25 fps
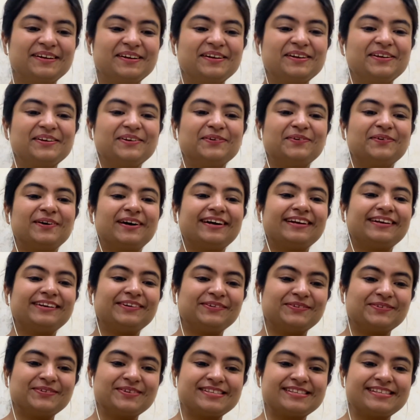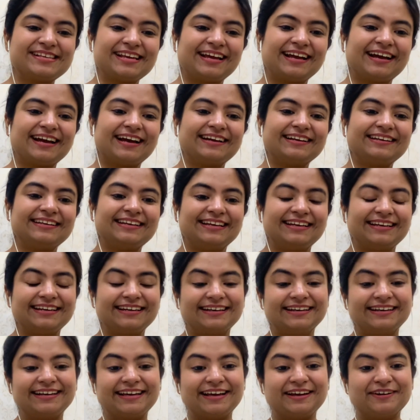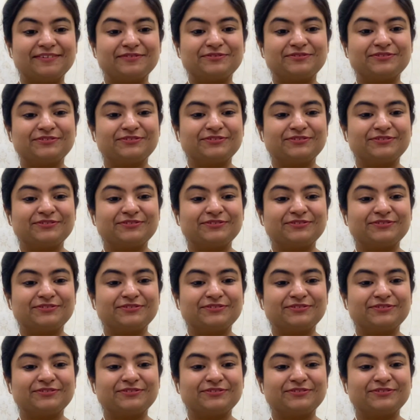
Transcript: You are using unneeded F.